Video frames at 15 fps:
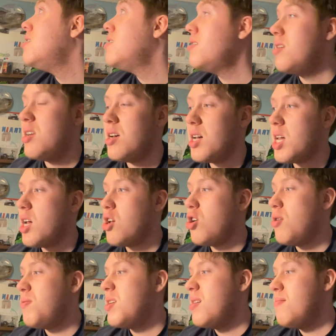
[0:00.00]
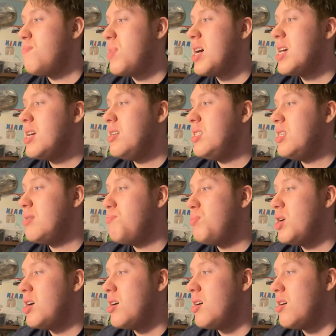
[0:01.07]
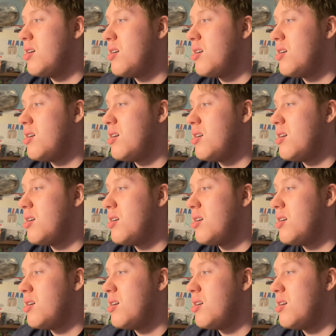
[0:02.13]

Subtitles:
a copy and paste, but